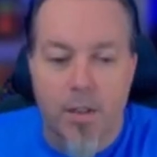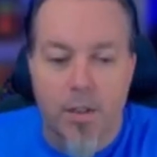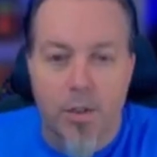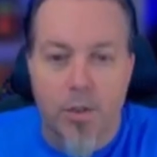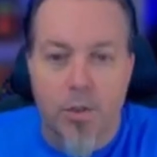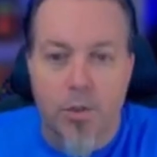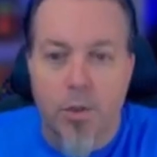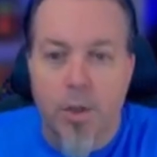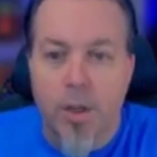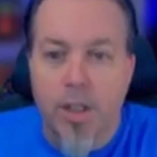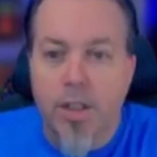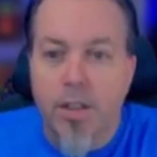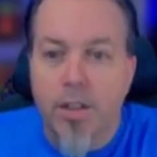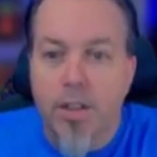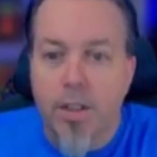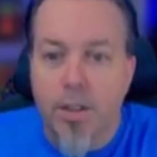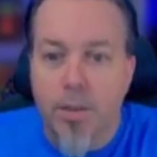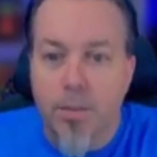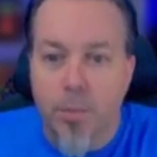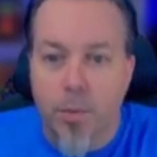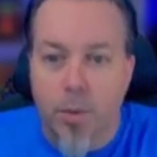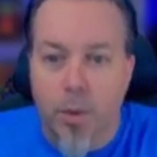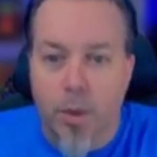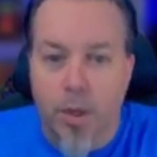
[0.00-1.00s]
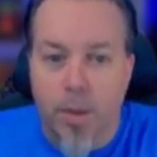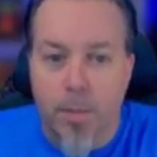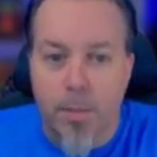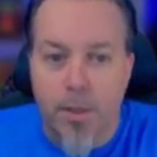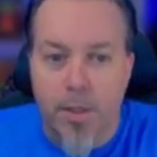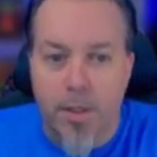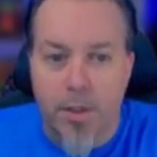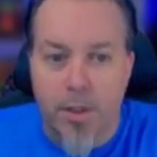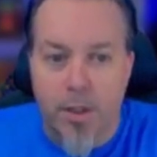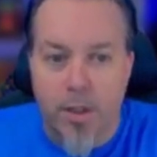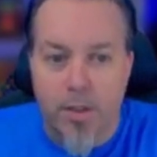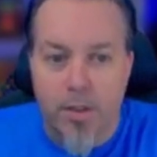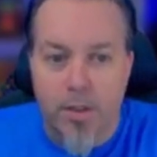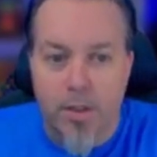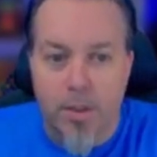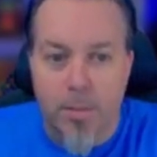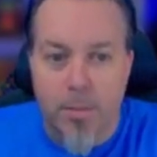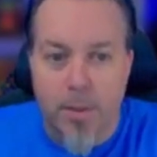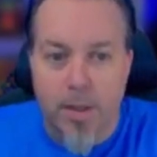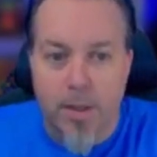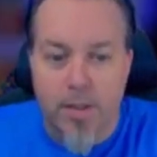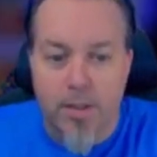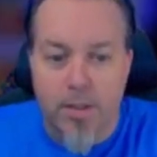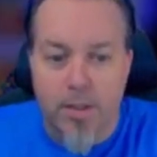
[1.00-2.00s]
The strength of this blur can be
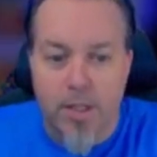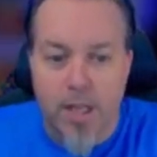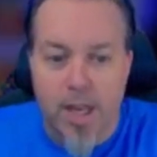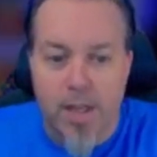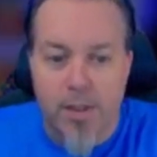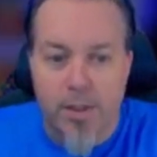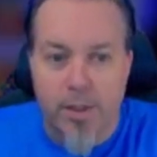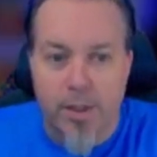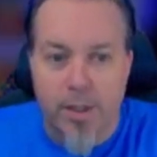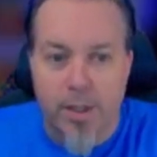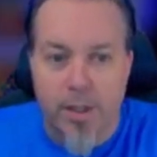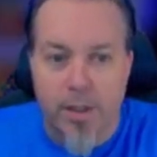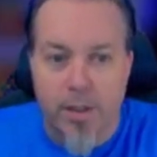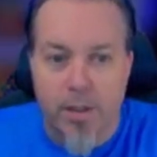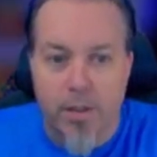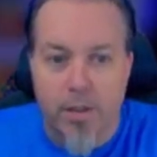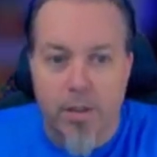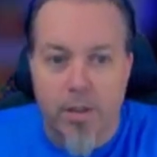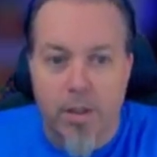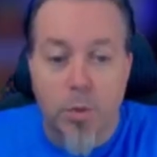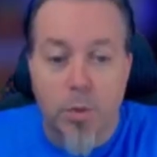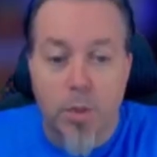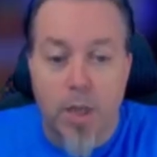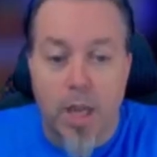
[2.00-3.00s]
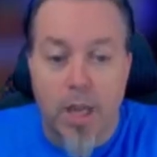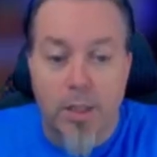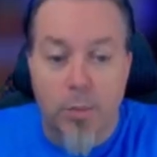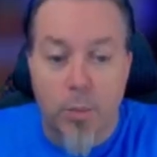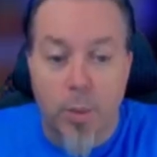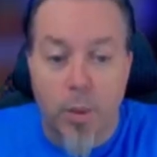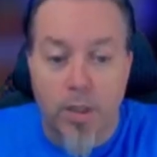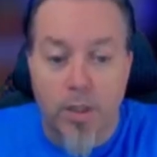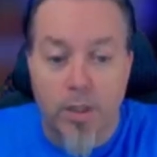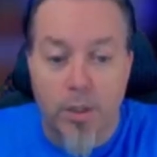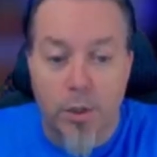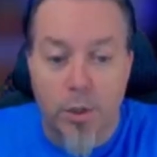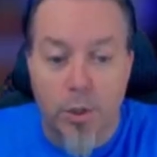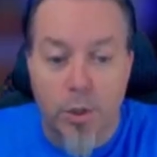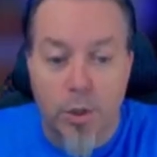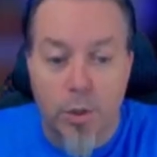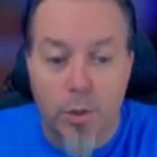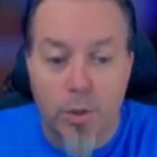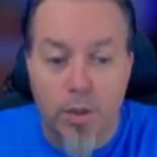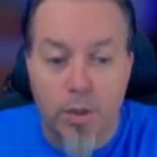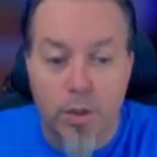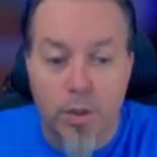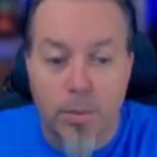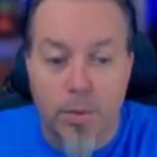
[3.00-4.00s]
adjusted by the slider here, as well as
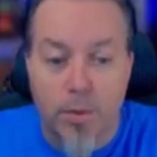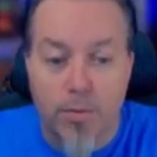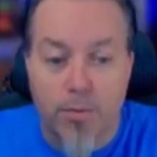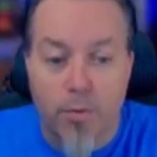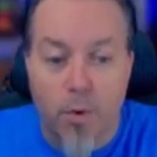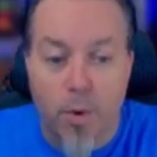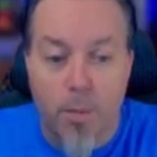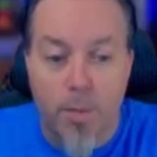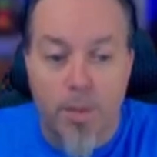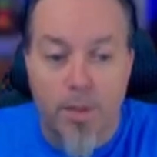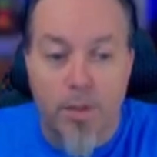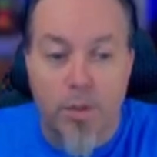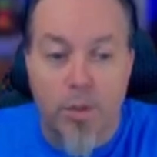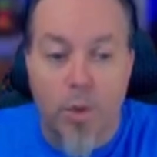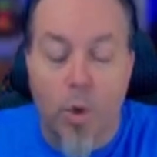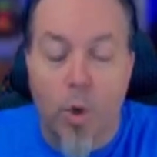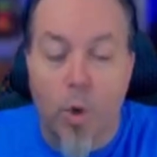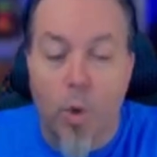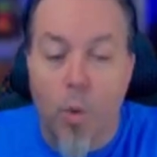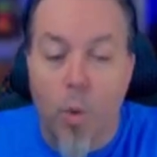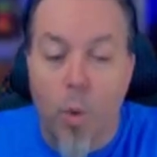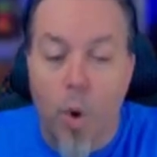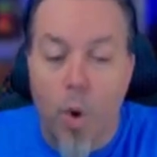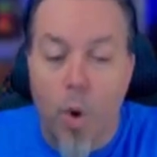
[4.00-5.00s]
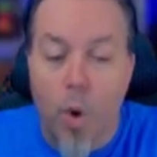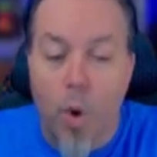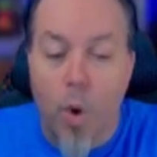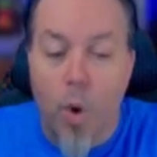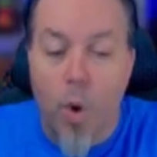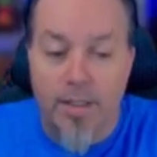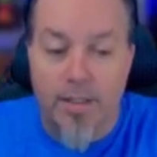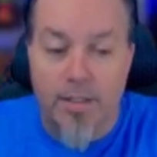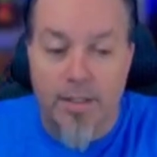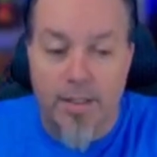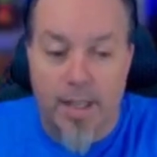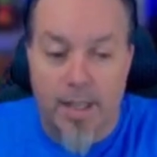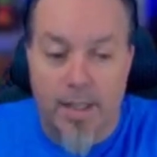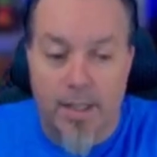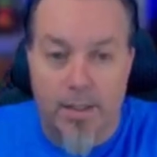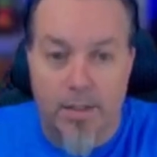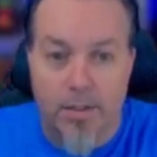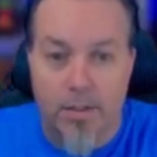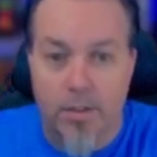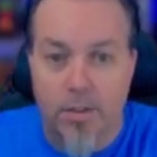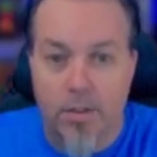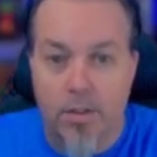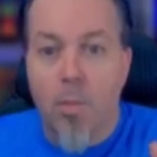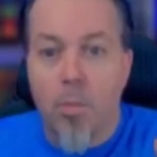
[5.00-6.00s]
choosing performance or quality
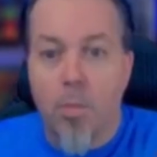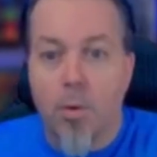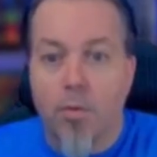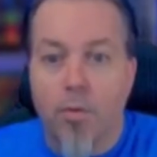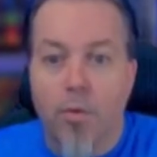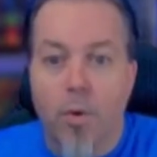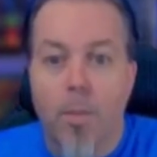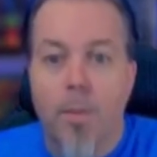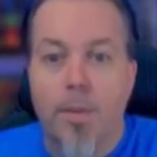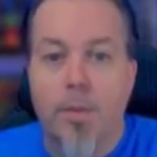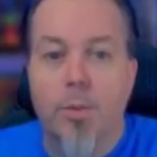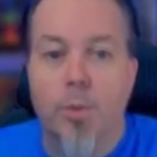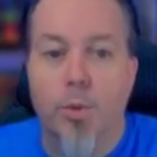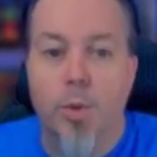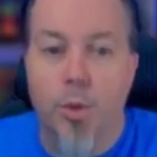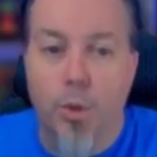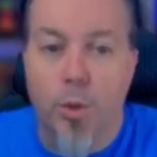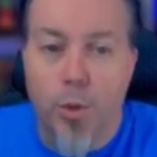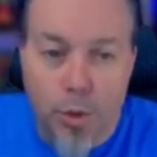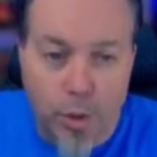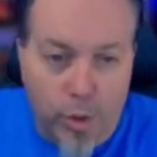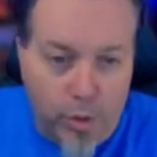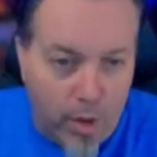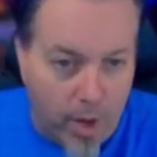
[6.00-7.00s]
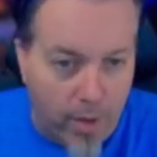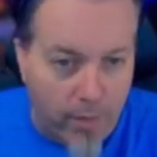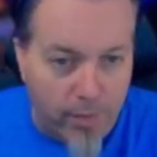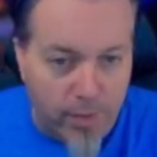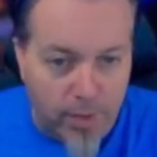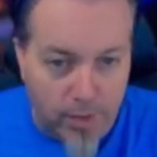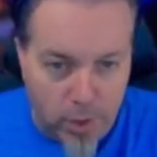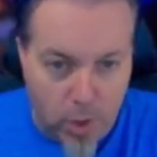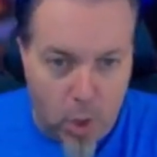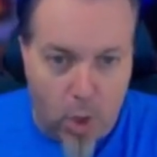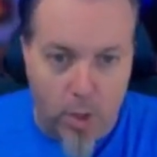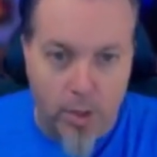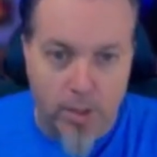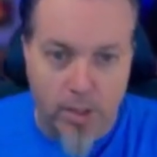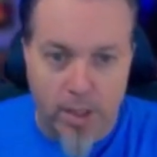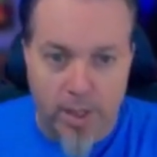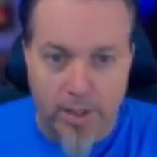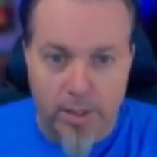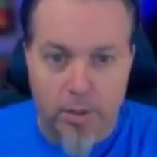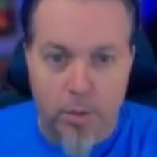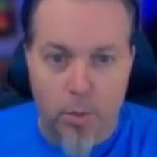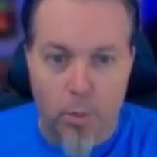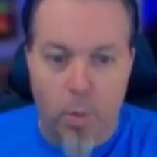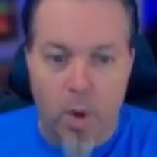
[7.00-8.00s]
settings. Performance will use your graphics card
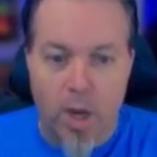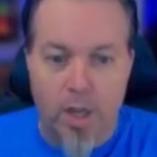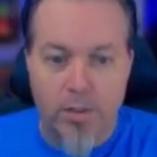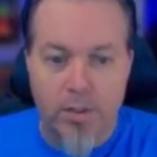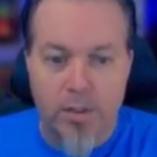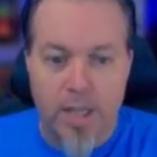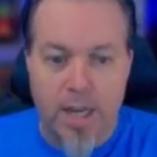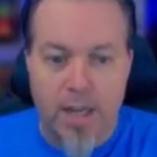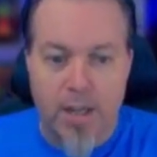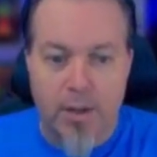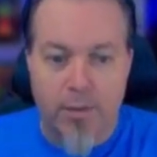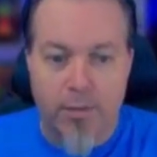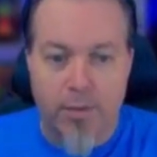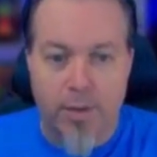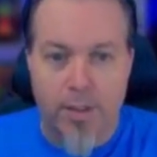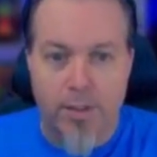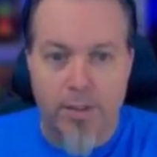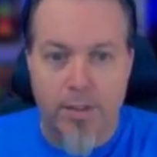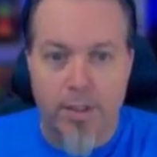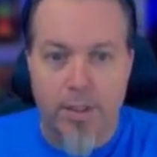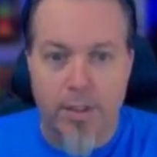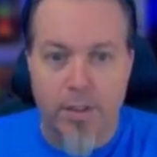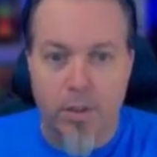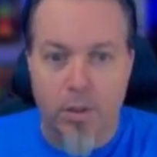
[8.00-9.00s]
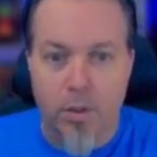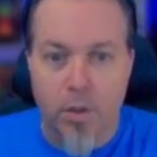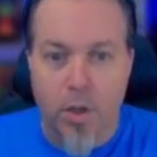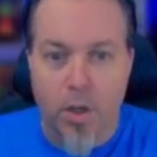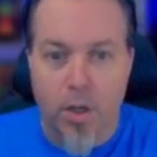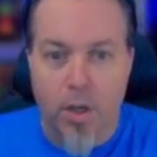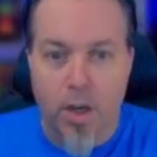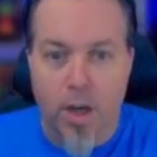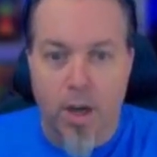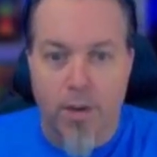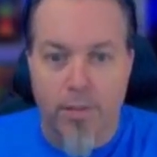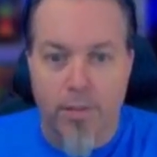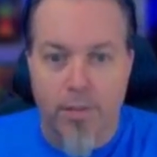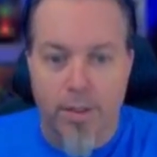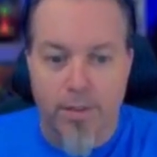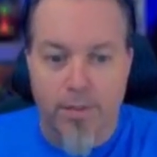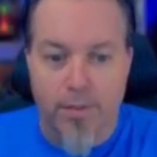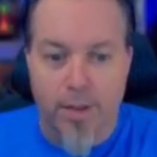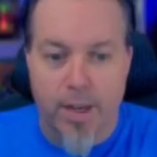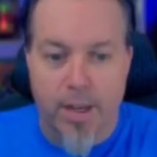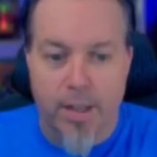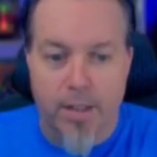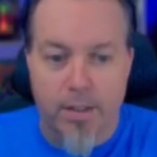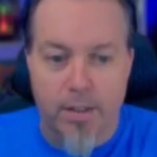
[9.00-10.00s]
less while sacrificing the look of the
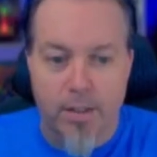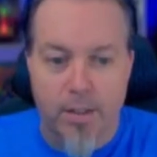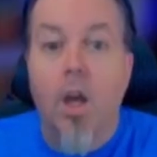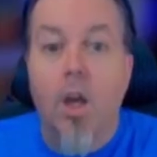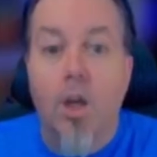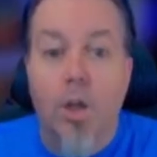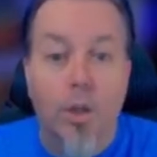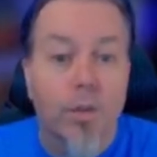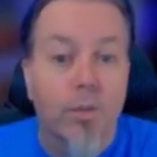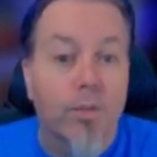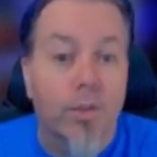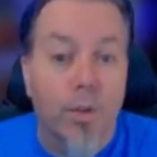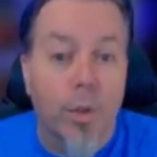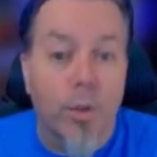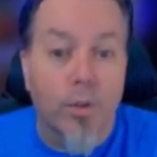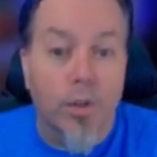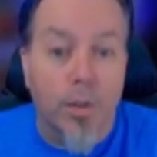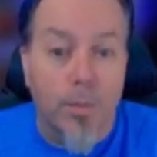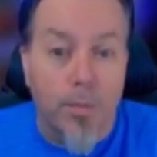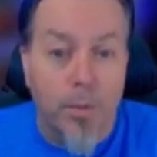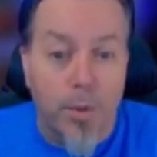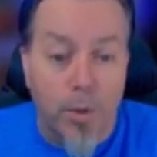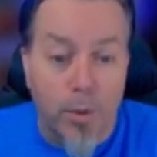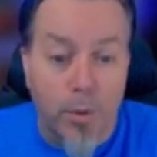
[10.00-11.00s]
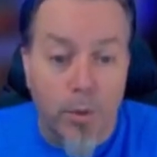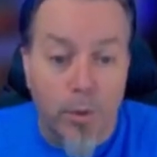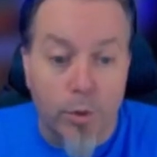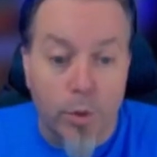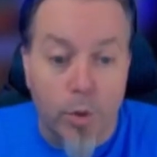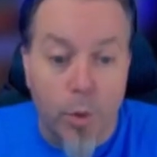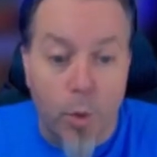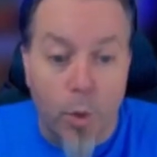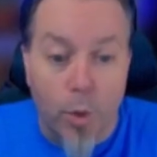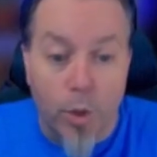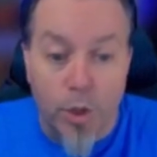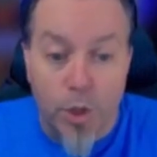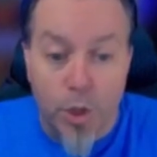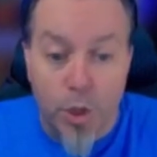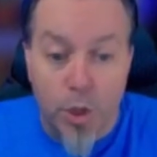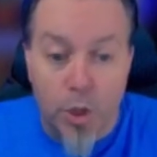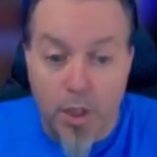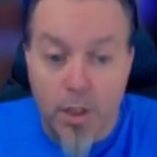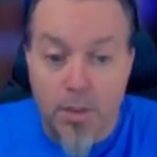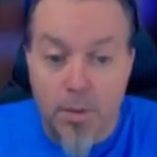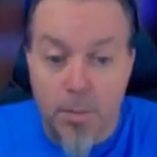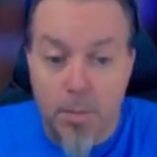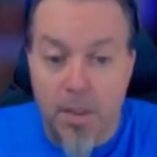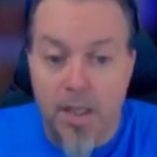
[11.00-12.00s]
effect. Good for those computers who are
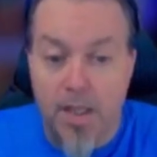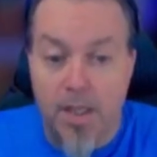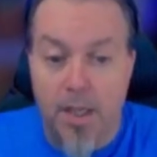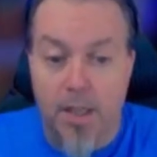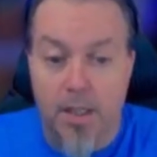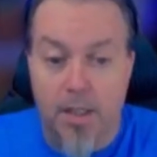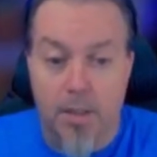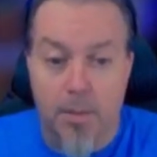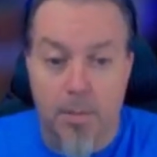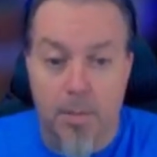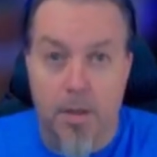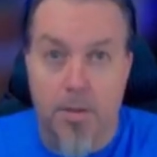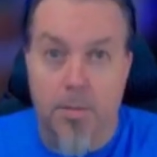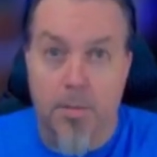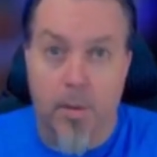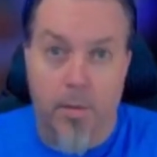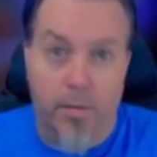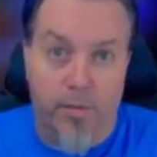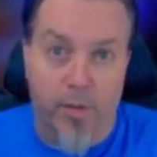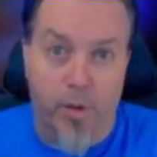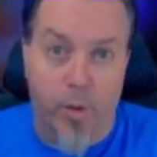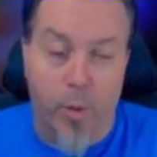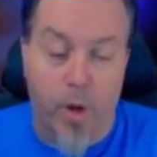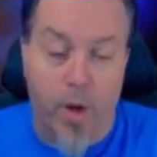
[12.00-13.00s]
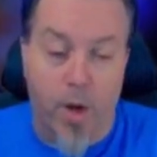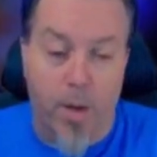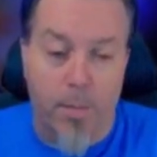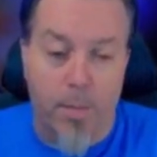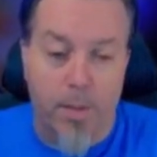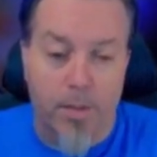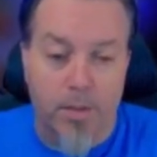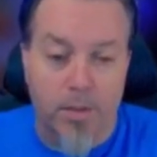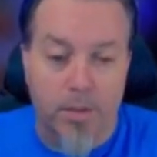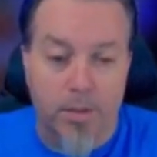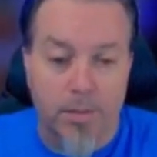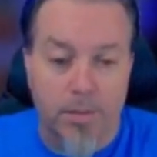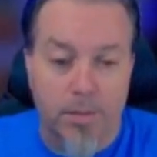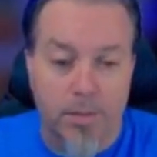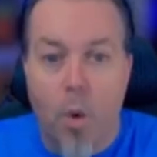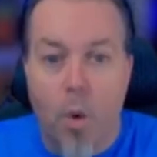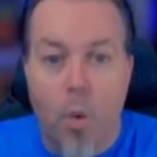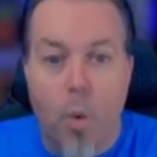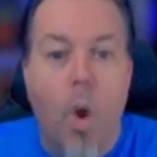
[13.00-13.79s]
just meeting the minimum requirements.